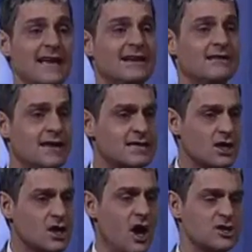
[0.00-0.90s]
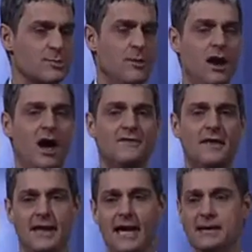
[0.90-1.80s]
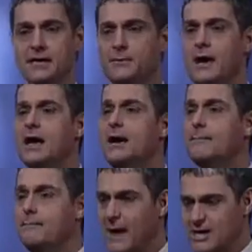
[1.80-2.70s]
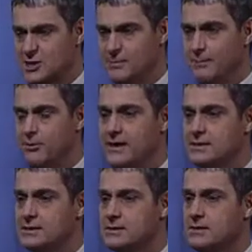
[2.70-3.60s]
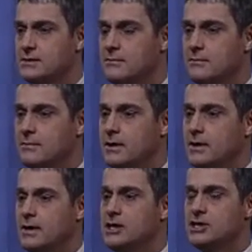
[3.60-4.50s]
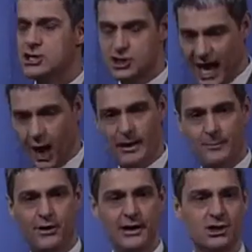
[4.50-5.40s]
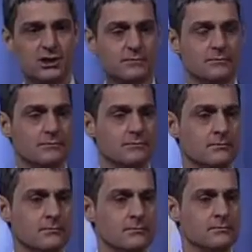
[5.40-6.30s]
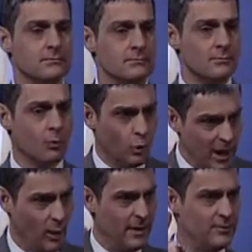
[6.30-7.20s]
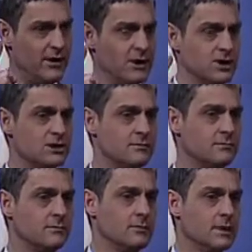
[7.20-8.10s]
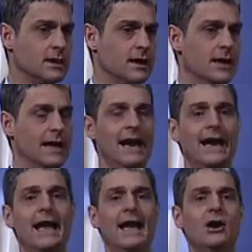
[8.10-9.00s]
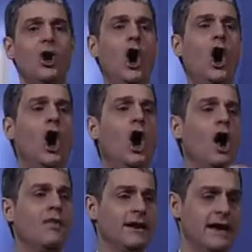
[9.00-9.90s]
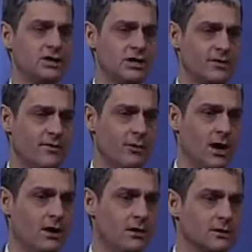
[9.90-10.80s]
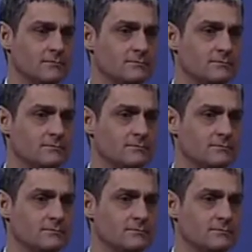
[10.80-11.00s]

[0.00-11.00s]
said, this gospel of the kingdom must be preached, shall be preached, will be preached in all the nations of the world